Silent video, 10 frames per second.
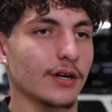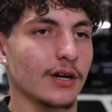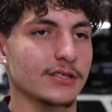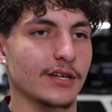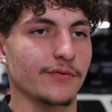
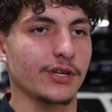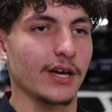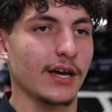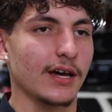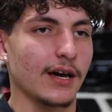cars every
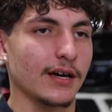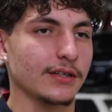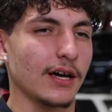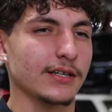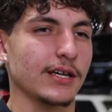day.
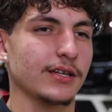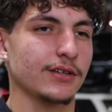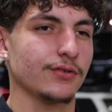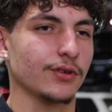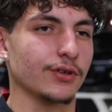I, I
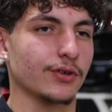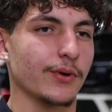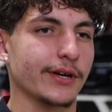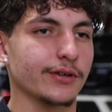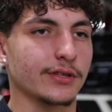tend to do the
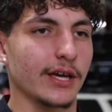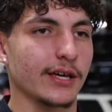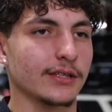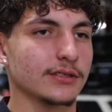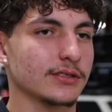quicker
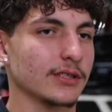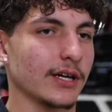things